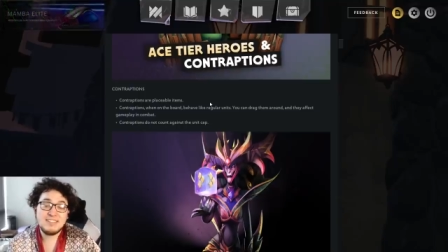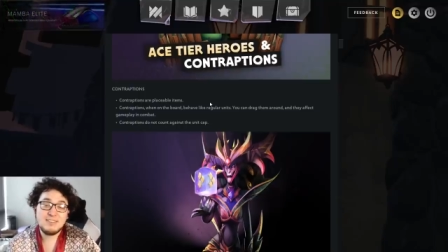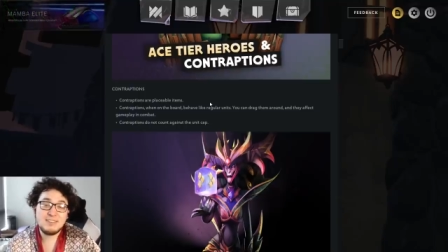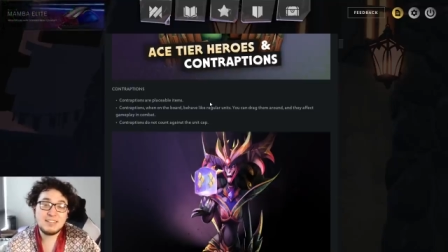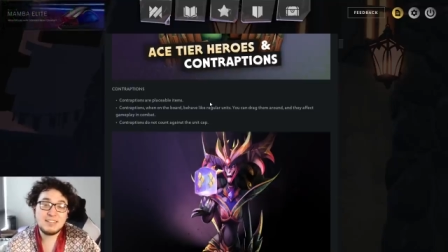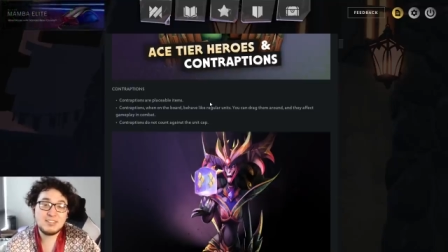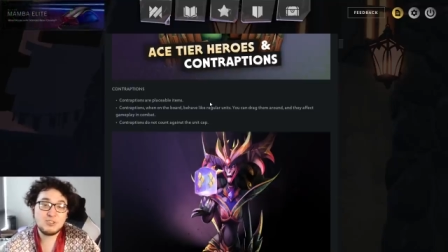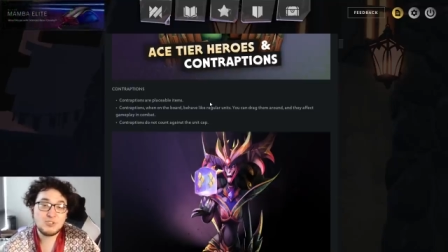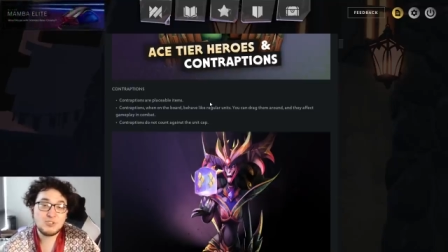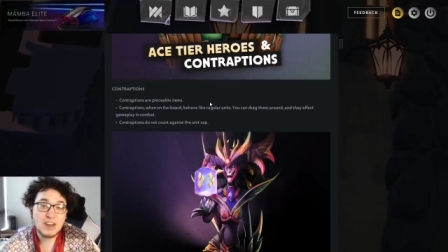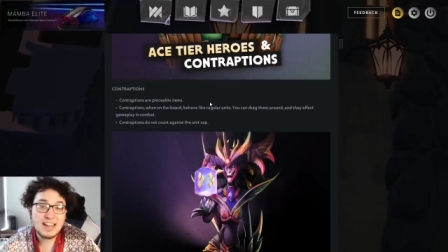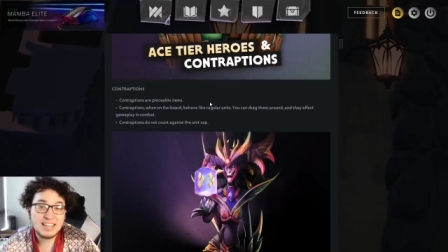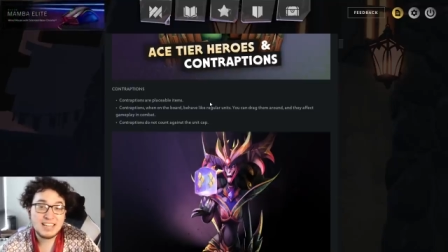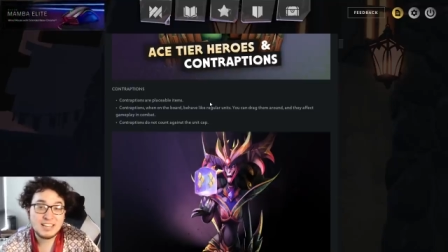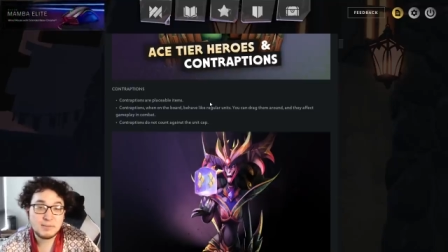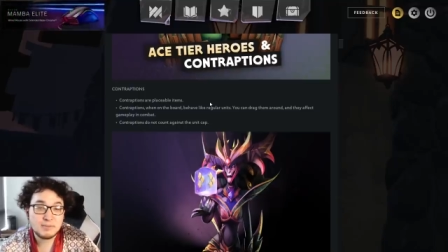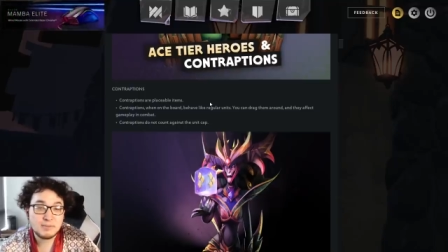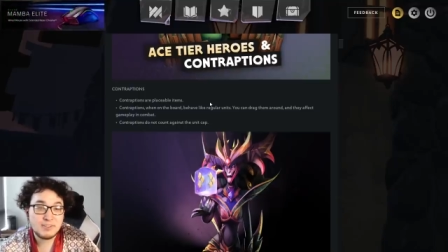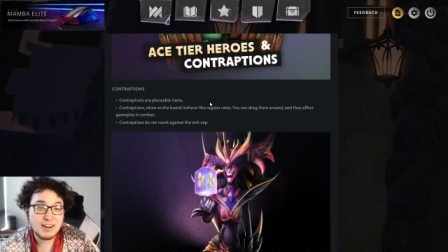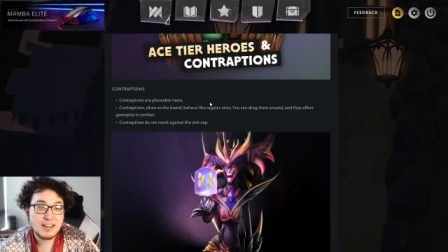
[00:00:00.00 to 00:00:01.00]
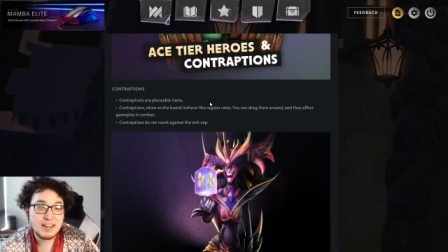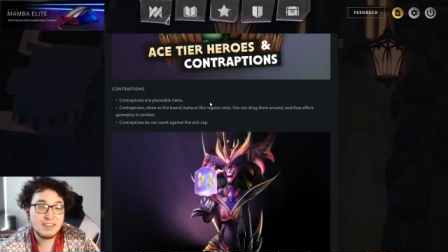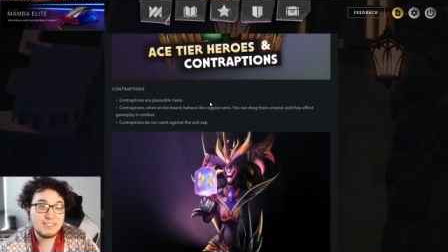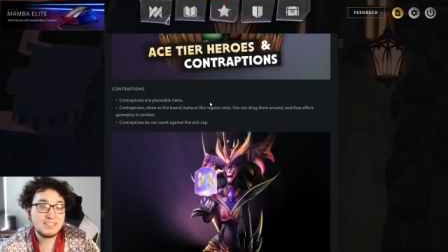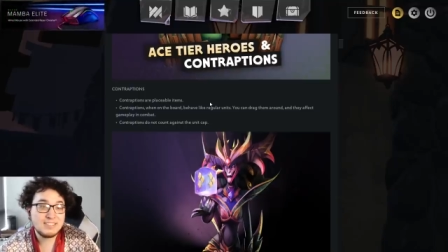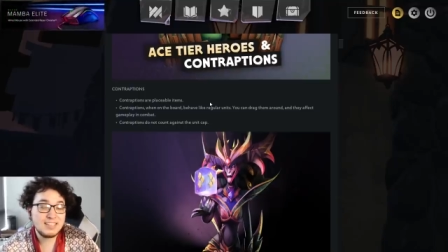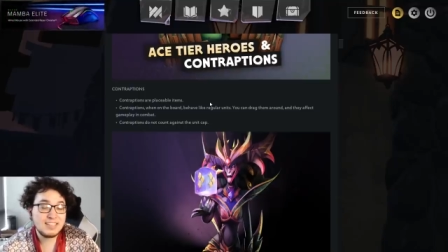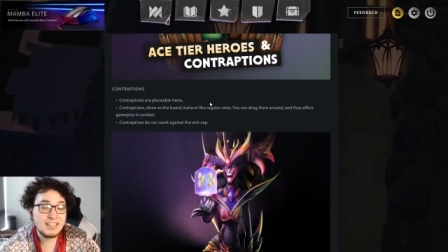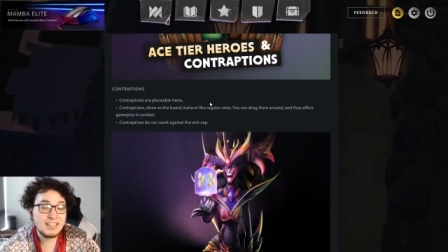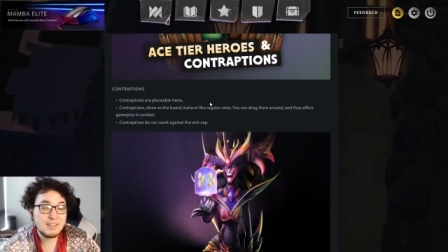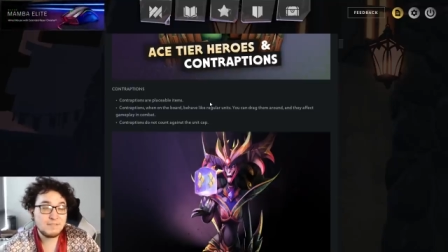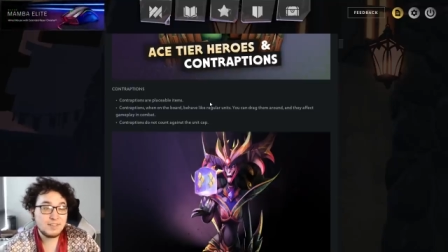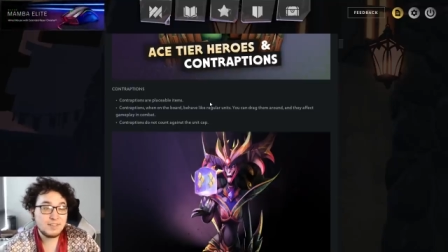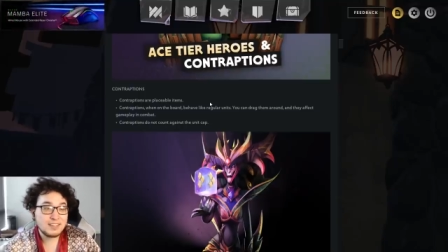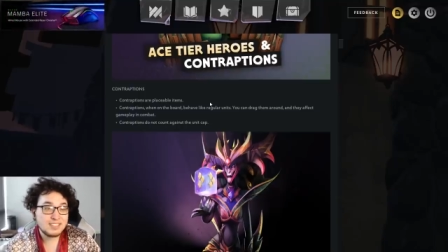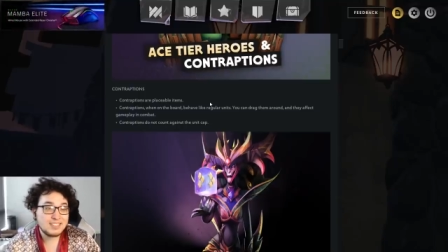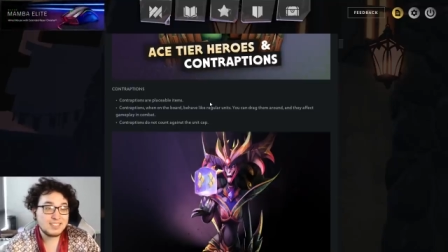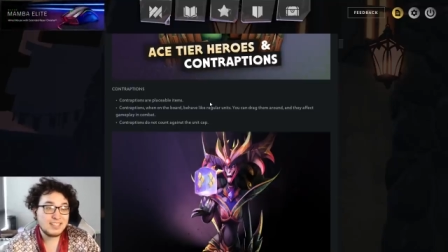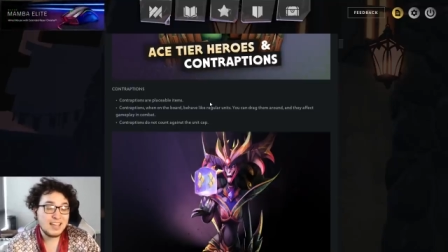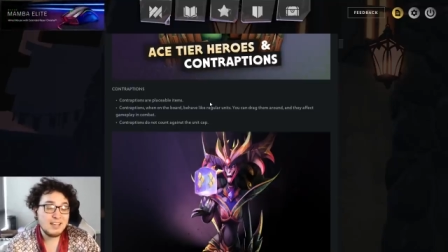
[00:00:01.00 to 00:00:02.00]
You can drag them around, and they
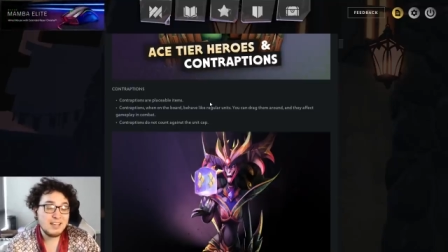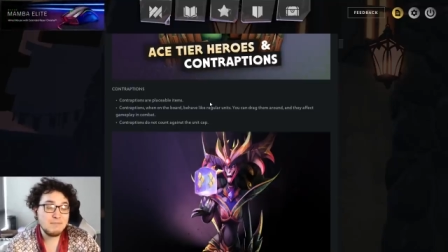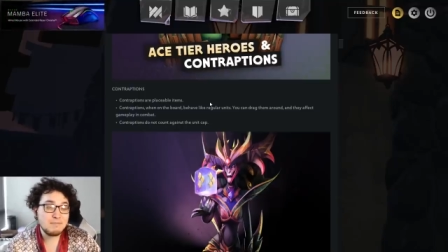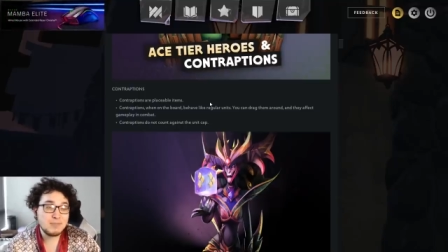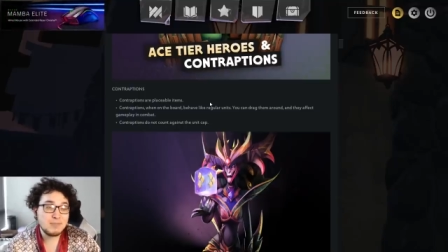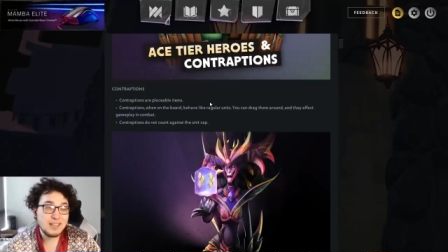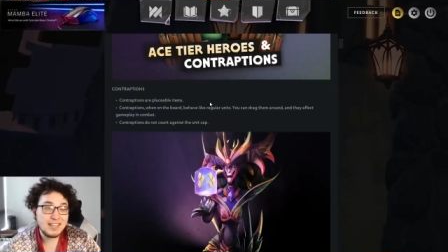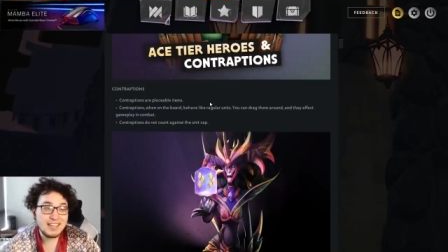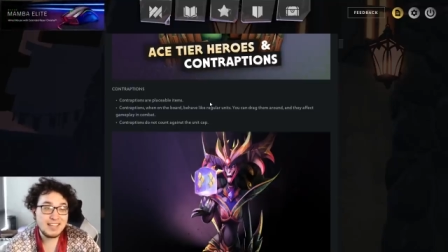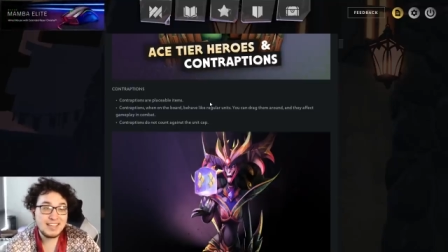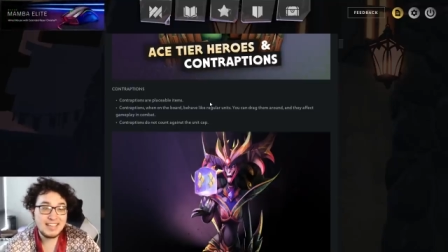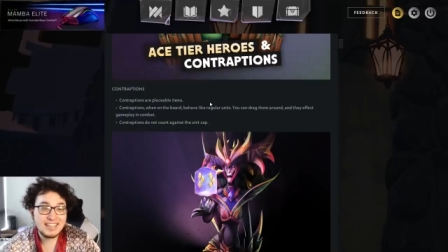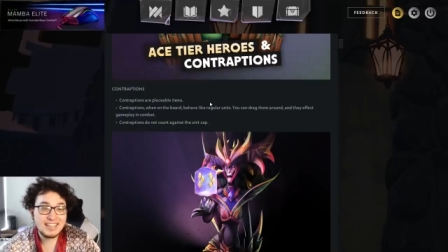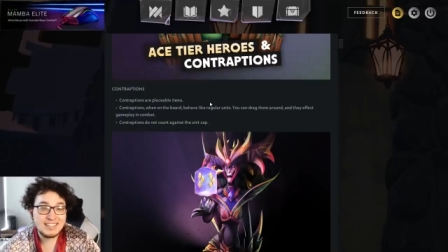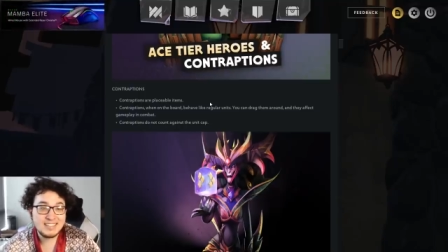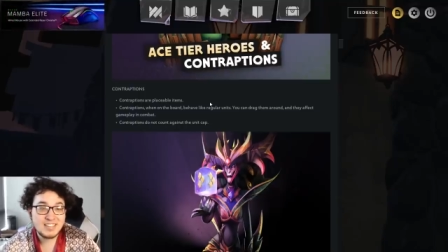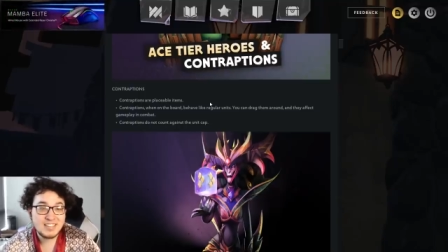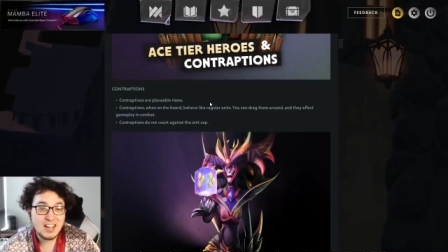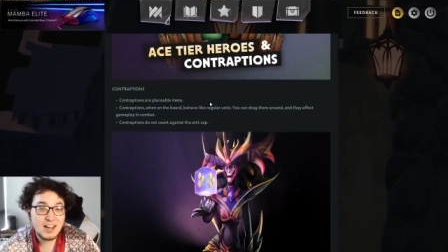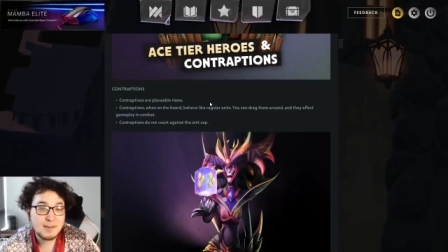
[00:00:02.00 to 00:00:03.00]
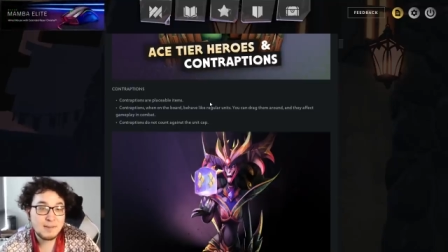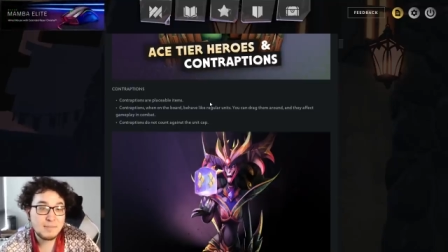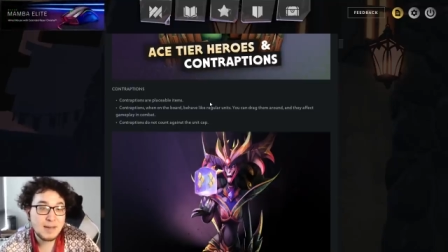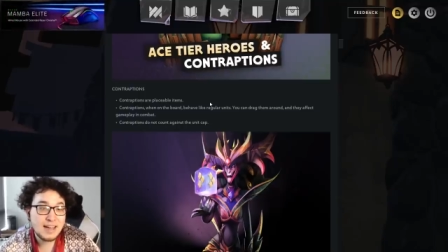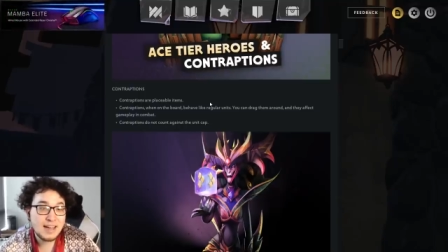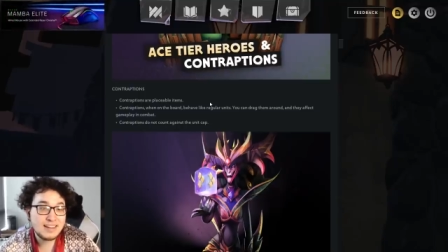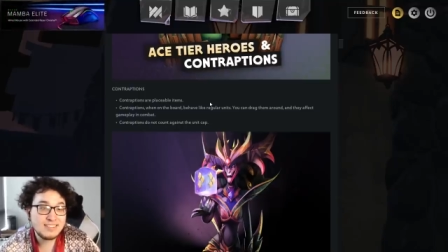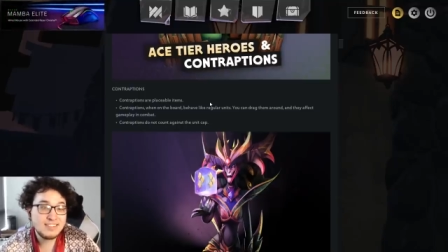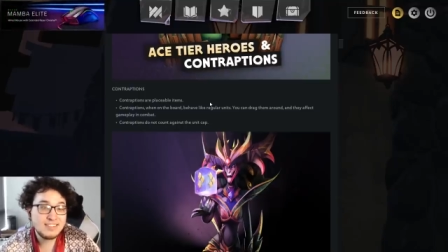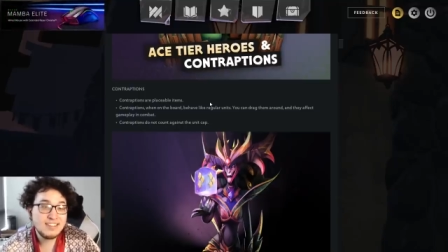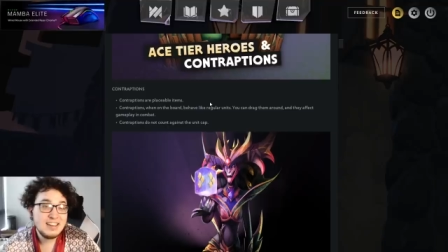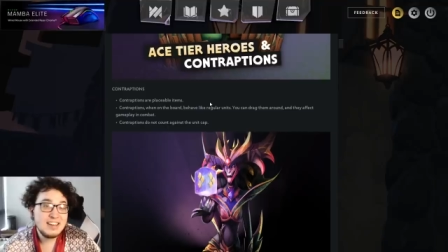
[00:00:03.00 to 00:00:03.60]
affect gameplay in combat.